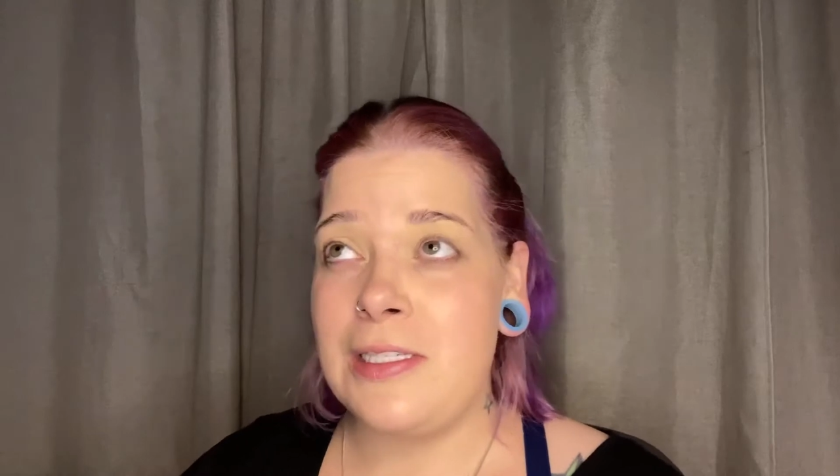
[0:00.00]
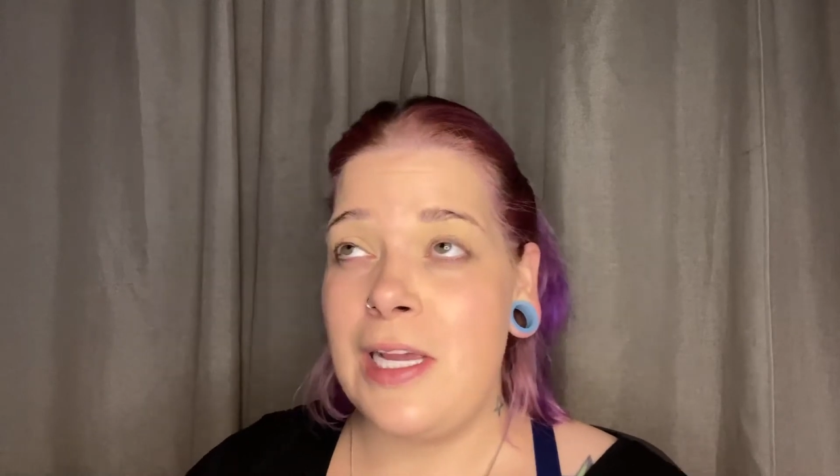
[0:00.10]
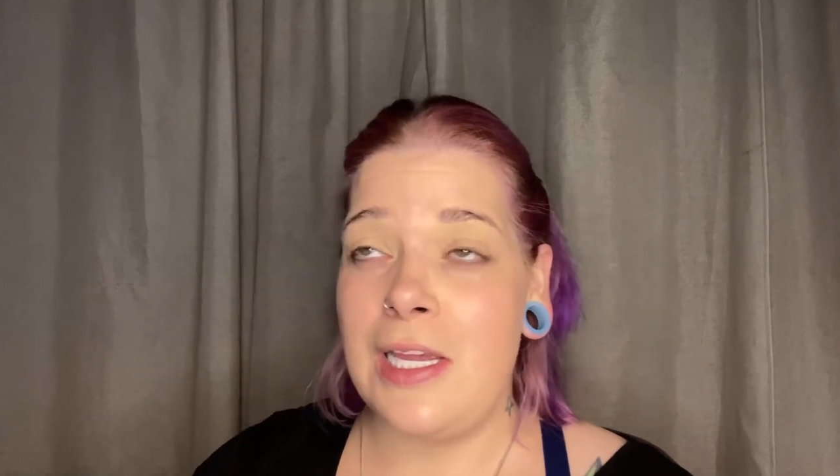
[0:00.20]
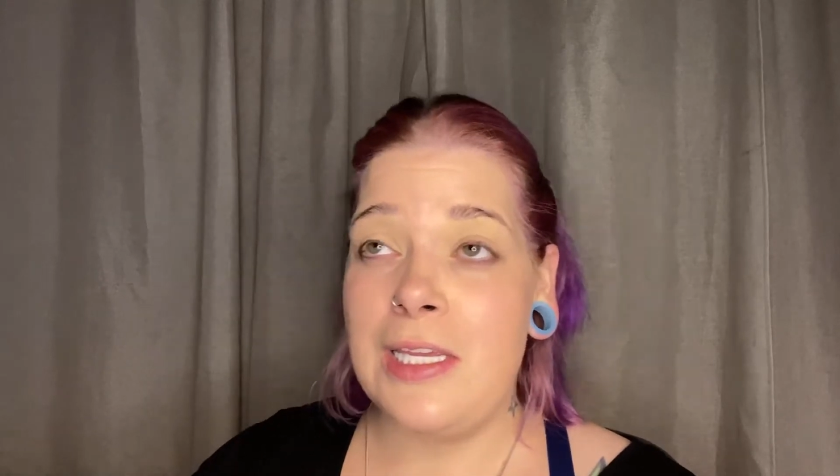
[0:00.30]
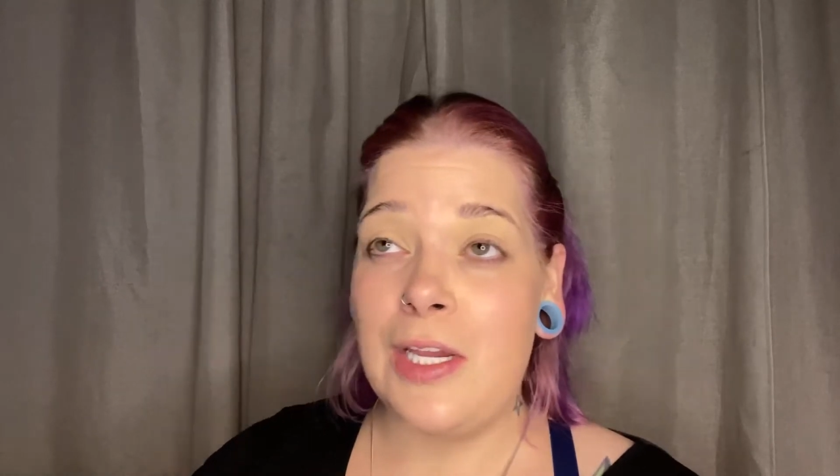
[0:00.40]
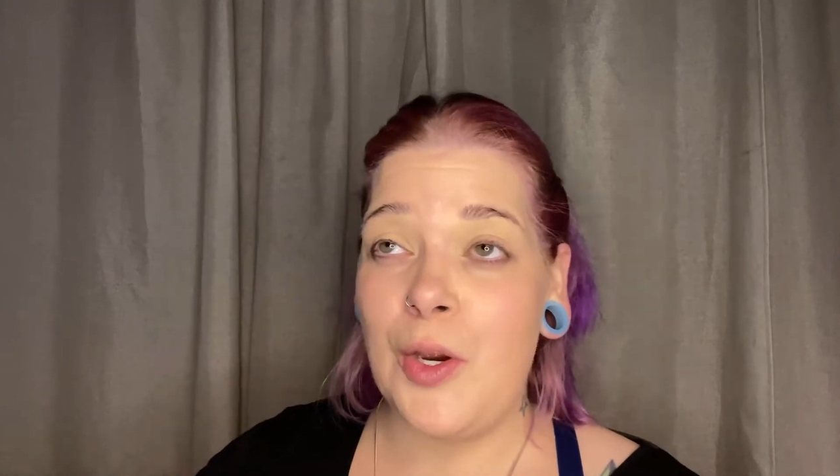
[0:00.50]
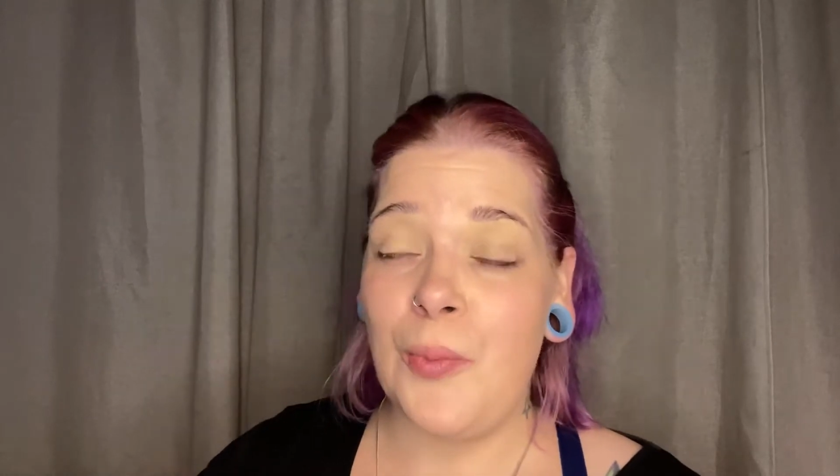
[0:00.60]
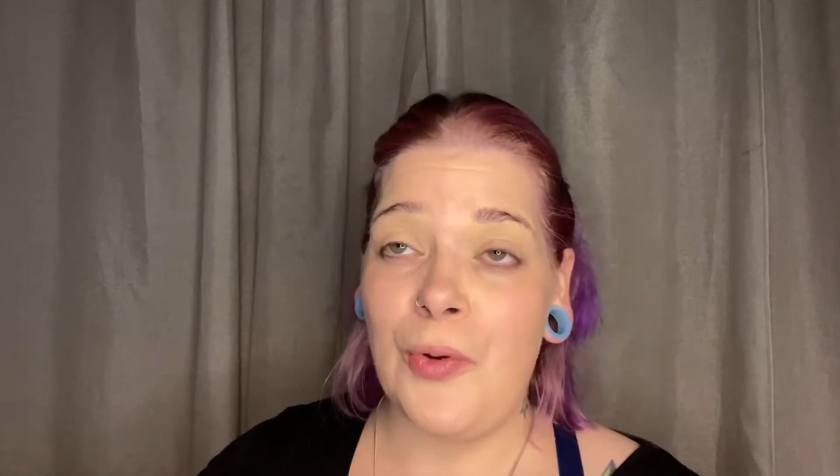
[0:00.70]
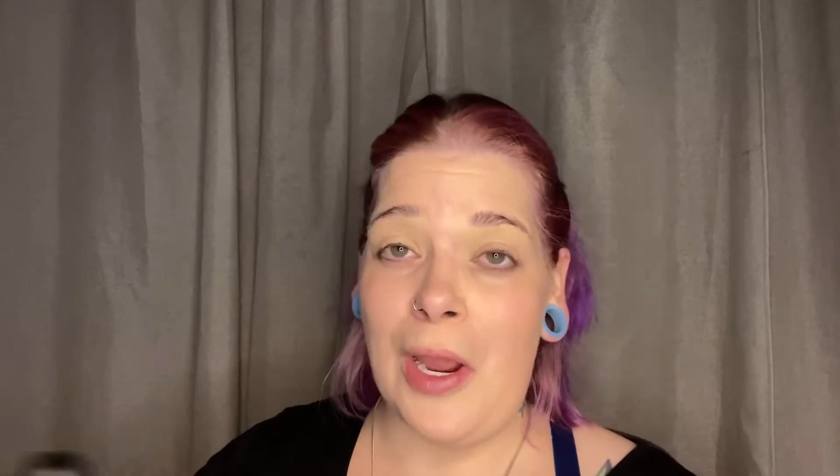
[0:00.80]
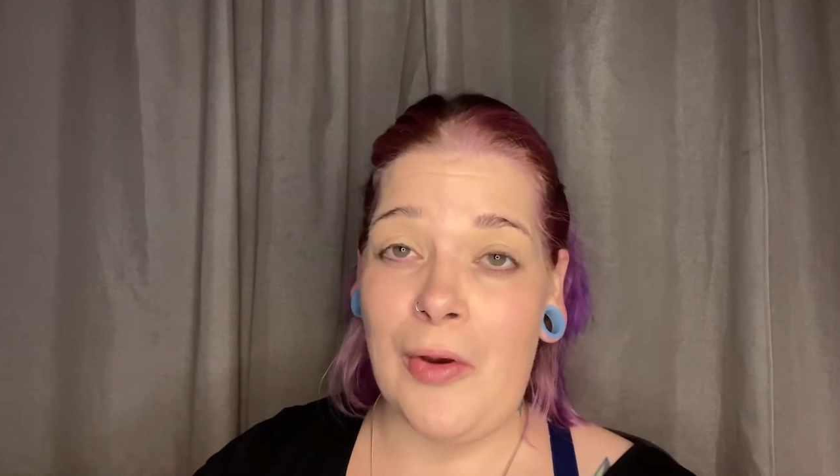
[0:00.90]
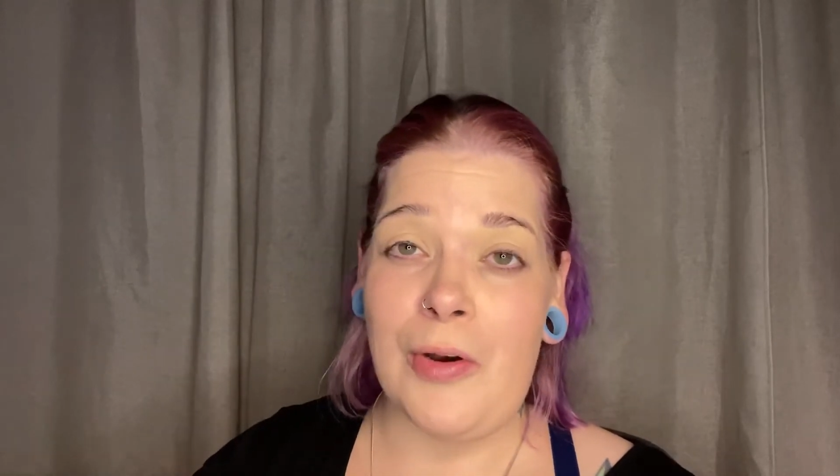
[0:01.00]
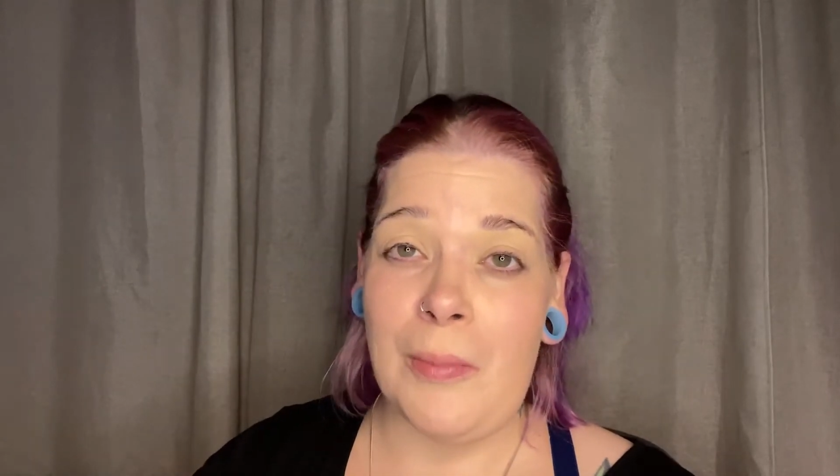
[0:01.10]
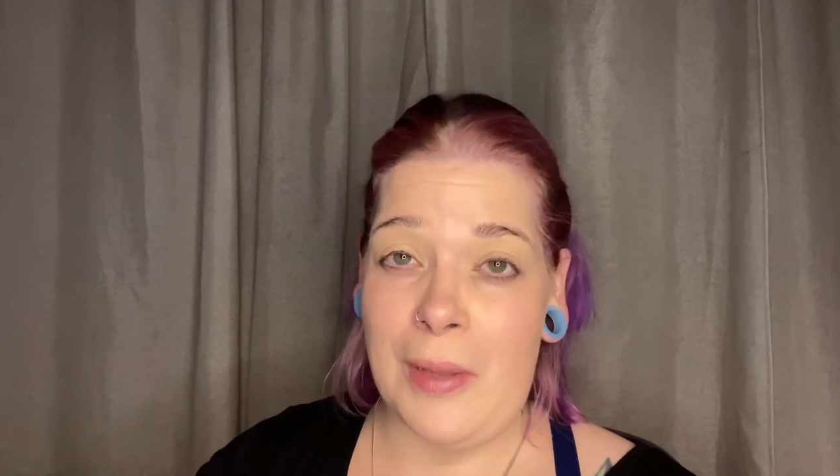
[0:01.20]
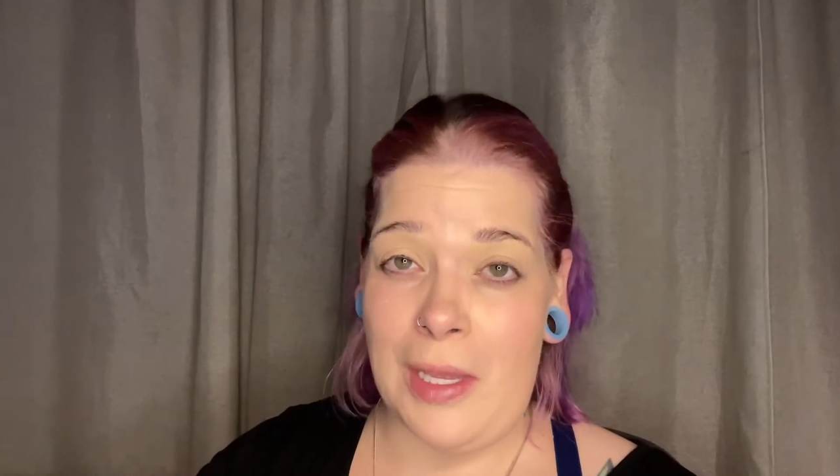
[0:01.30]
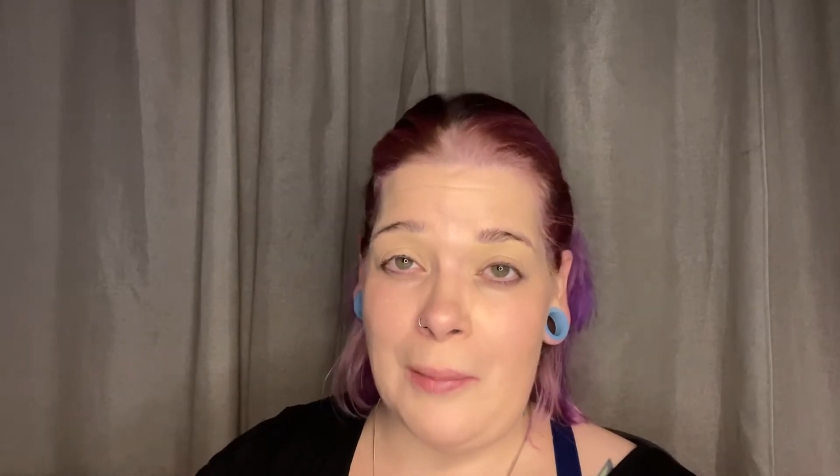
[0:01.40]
a year and